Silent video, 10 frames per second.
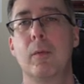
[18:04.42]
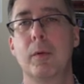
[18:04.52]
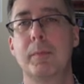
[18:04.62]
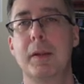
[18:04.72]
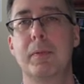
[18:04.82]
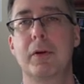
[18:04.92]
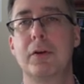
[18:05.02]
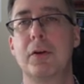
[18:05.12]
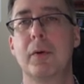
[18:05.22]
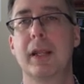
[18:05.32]
when people are
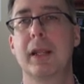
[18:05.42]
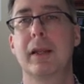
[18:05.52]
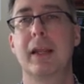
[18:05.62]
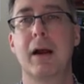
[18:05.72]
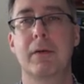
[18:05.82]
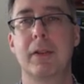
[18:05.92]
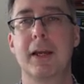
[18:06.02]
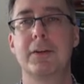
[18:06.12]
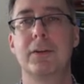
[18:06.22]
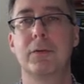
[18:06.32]
doing
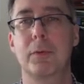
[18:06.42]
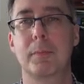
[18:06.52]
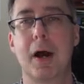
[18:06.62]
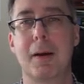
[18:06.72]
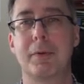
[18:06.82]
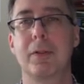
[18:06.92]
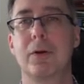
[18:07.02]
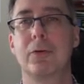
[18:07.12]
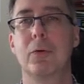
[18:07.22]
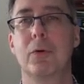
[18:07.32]
calculations with
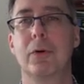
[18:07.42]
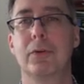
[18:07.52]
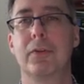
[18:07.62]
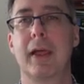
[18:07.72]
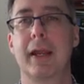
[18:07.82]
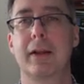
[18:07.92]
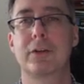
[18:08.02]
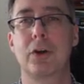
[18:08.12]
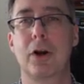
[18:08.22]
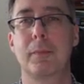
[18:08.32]
popular tools
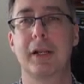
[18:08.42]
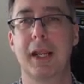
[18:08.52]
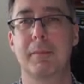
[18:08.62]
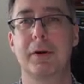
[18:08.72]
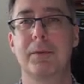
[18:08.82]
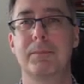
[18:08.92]
like CHARMM and Amber.